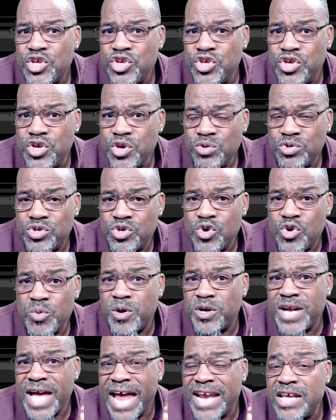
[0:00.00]

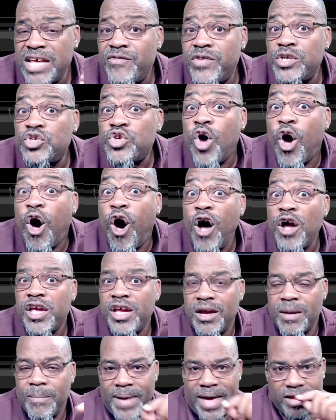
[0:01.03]
YouTube are not even
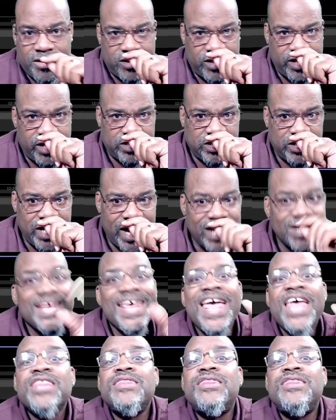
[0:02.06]
talking about this yet.